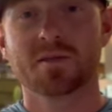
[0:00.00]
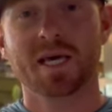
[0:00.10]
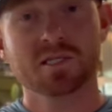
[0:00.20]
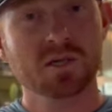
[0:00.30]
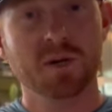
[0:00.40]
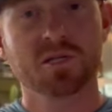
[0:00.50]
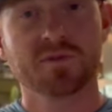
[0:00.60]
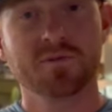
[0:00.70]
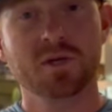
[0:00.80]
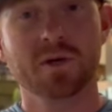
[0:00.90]
Thanks so much
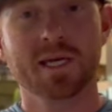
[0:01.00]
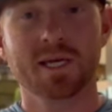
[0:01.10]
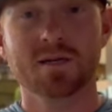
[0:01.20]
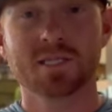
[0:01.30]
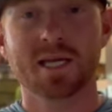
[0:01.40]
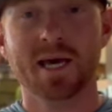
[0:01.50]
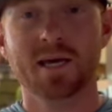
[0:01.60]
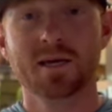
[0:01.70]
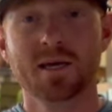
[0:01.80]
for viewing here today,